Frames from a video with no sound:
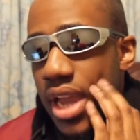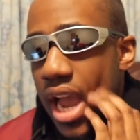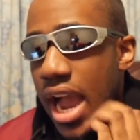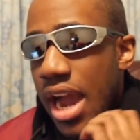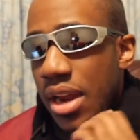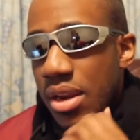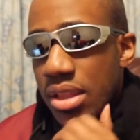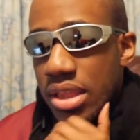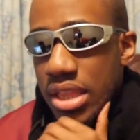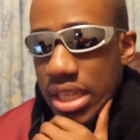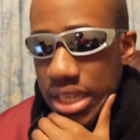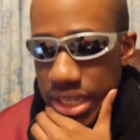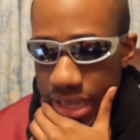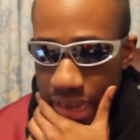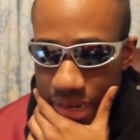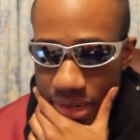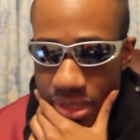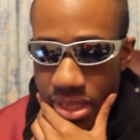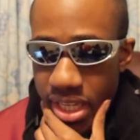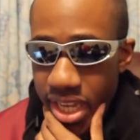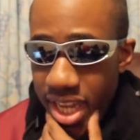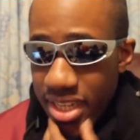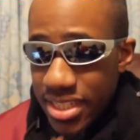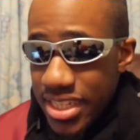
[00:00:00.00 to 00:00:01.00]
I don't think
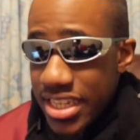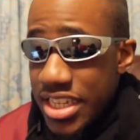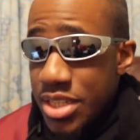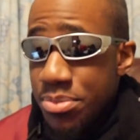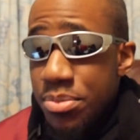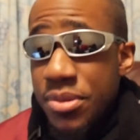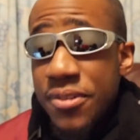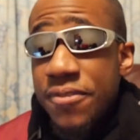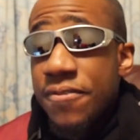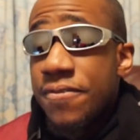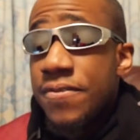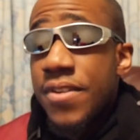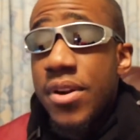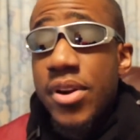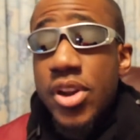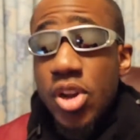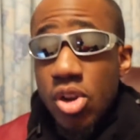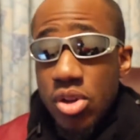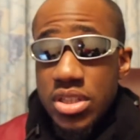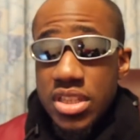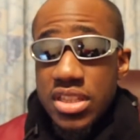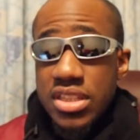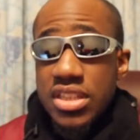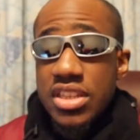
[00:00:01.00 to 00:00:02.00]
yes. He's been very
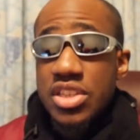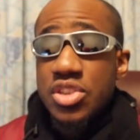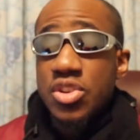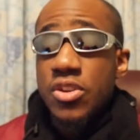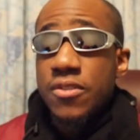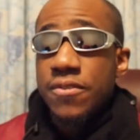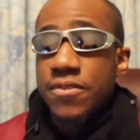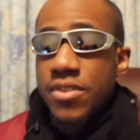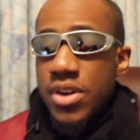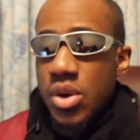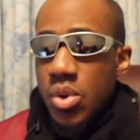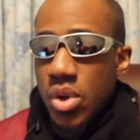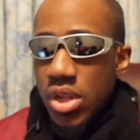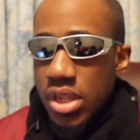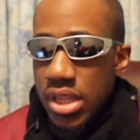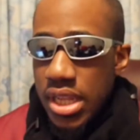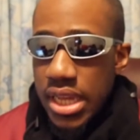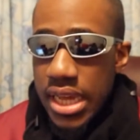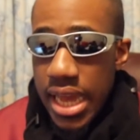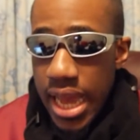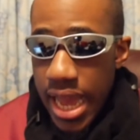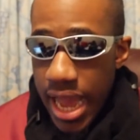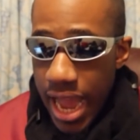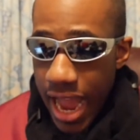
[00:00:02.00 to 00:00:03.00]
consistent. He's done very well.
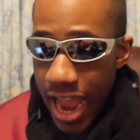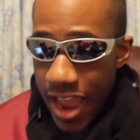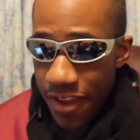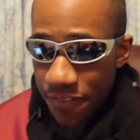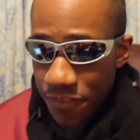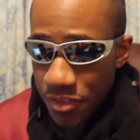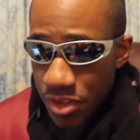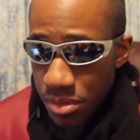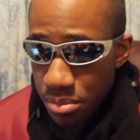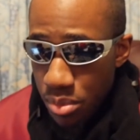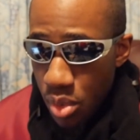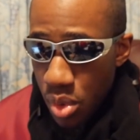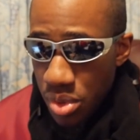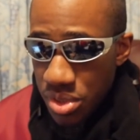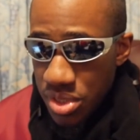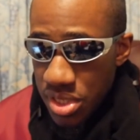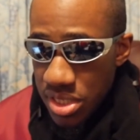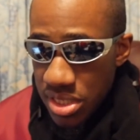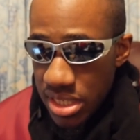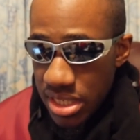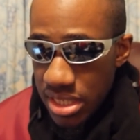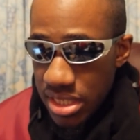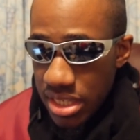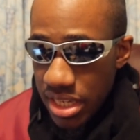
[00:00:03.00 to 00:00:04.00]
I feel
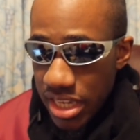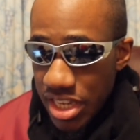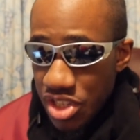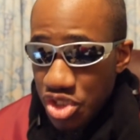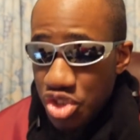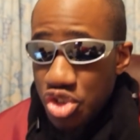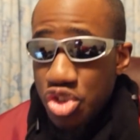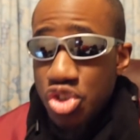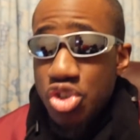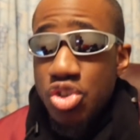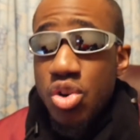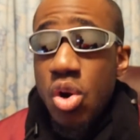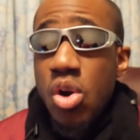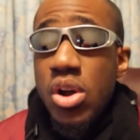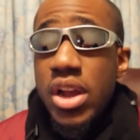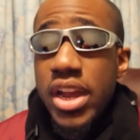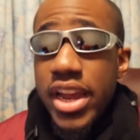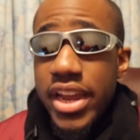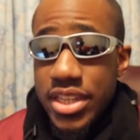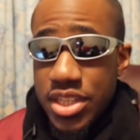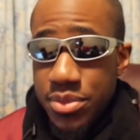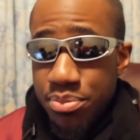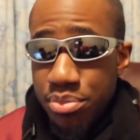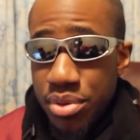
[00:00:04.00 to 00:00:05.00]
Moses, his
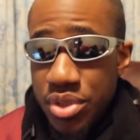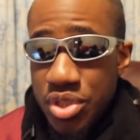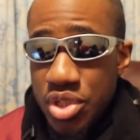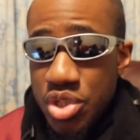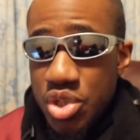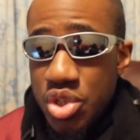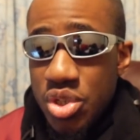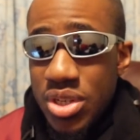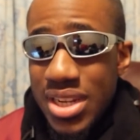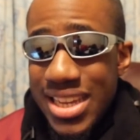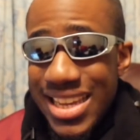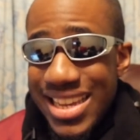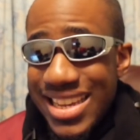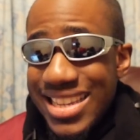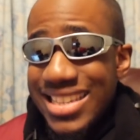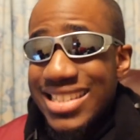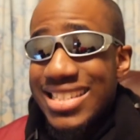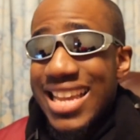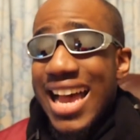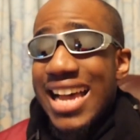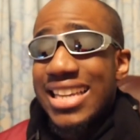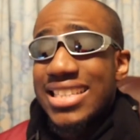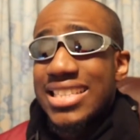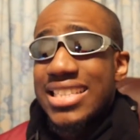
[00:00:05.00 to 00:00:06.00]
strongest position
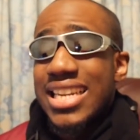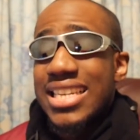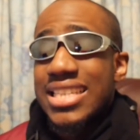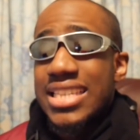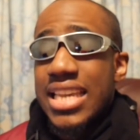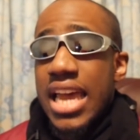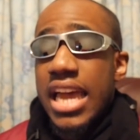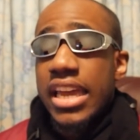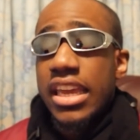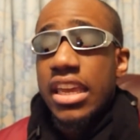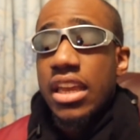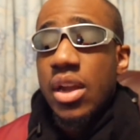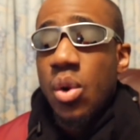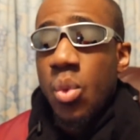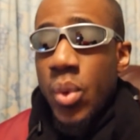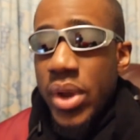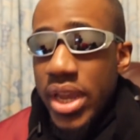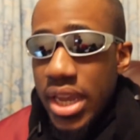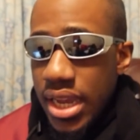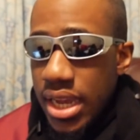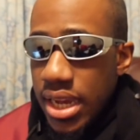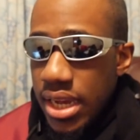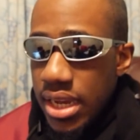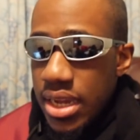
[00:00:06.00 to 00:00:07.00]
is as an attacking
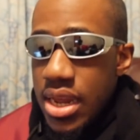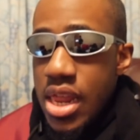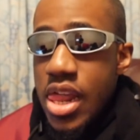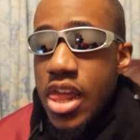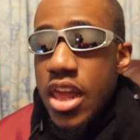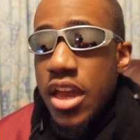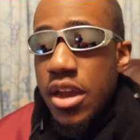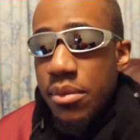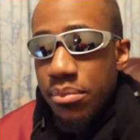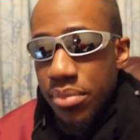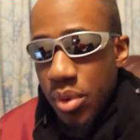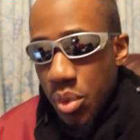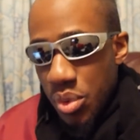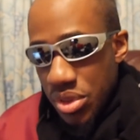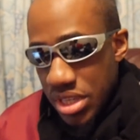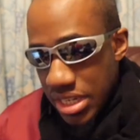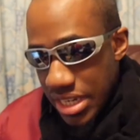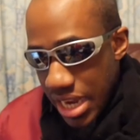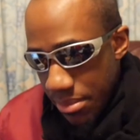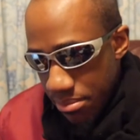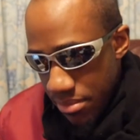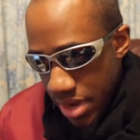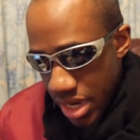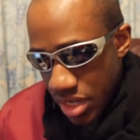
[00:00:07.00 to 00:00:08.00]
winger. But with the
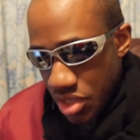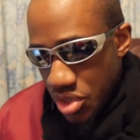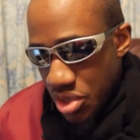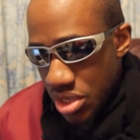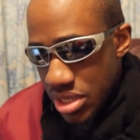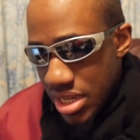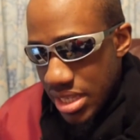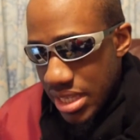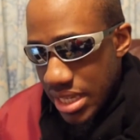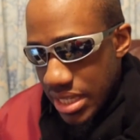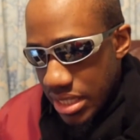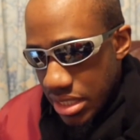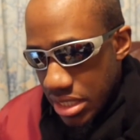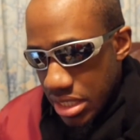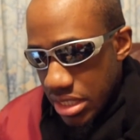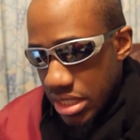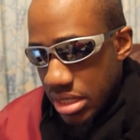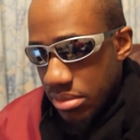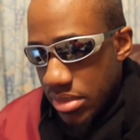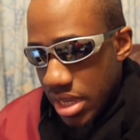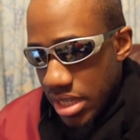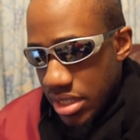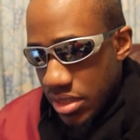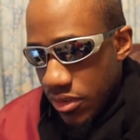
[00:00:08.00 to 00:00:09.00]
dimensions and the
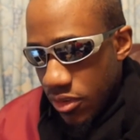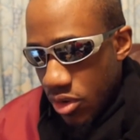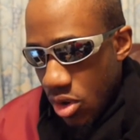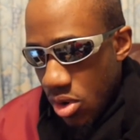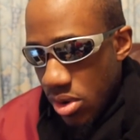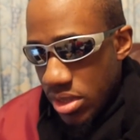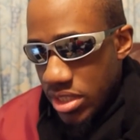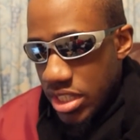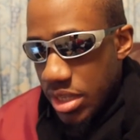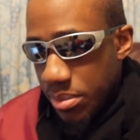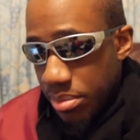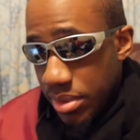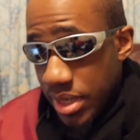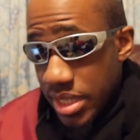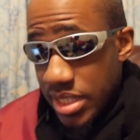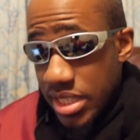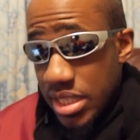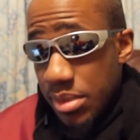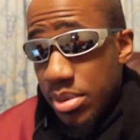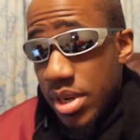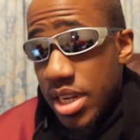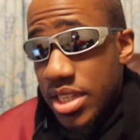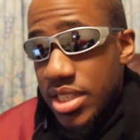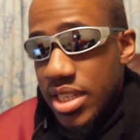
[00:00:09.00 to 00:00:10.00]
system that Conte plays
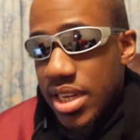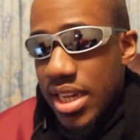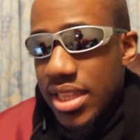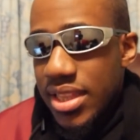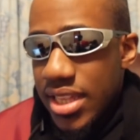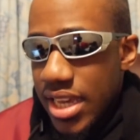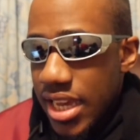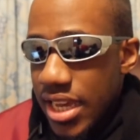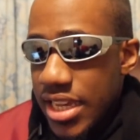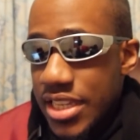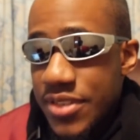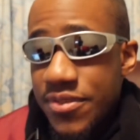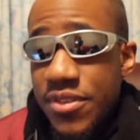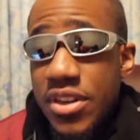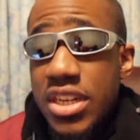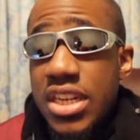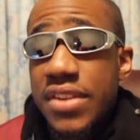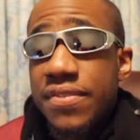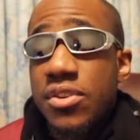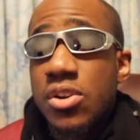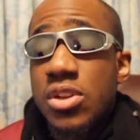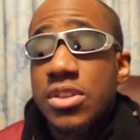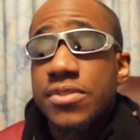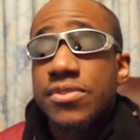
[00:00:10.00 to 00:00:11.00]
and the players that are there, it's very
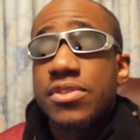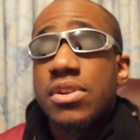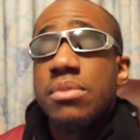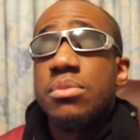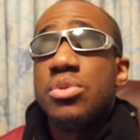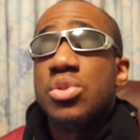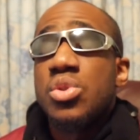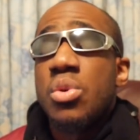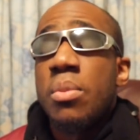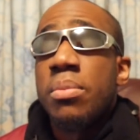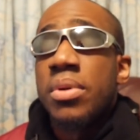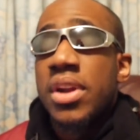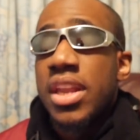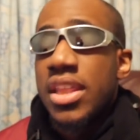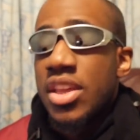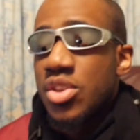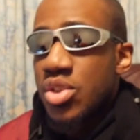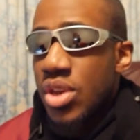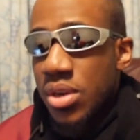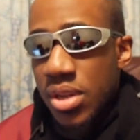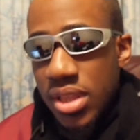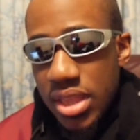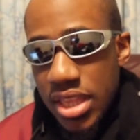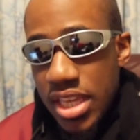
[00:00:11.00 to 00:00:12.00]
difficult for him to play there.
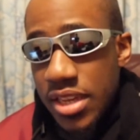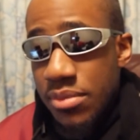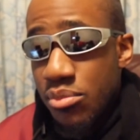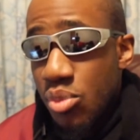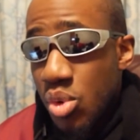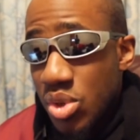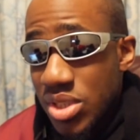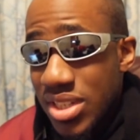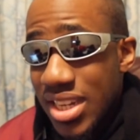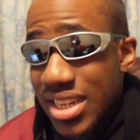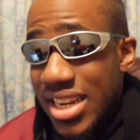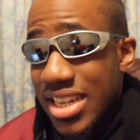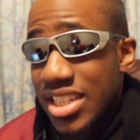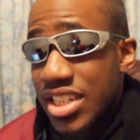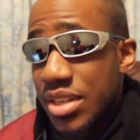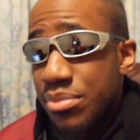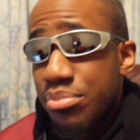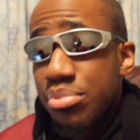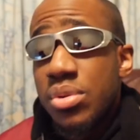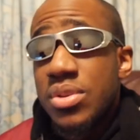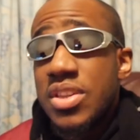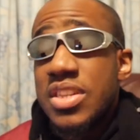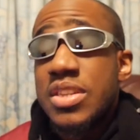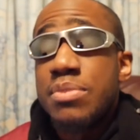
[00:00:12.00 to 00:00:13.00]
So I don't think Moses can actually
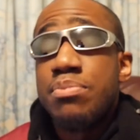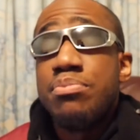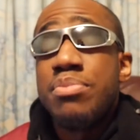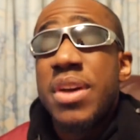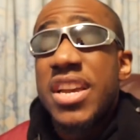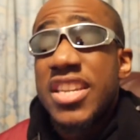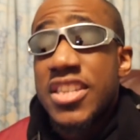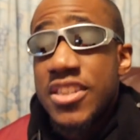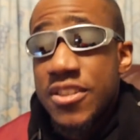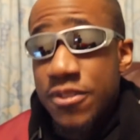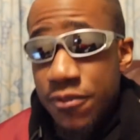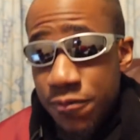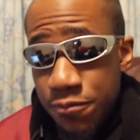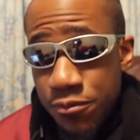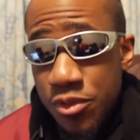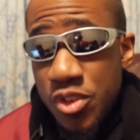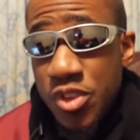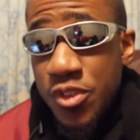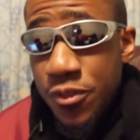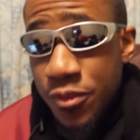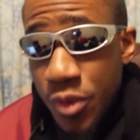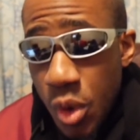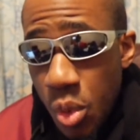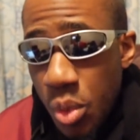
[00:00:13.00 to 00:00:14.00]
put his best
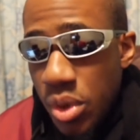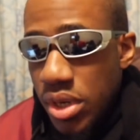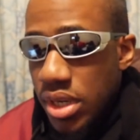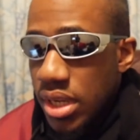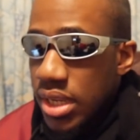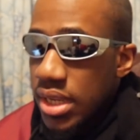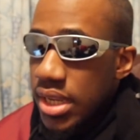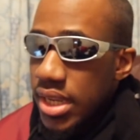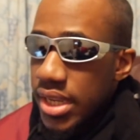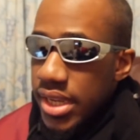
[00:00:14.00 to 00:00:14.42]
foot forward.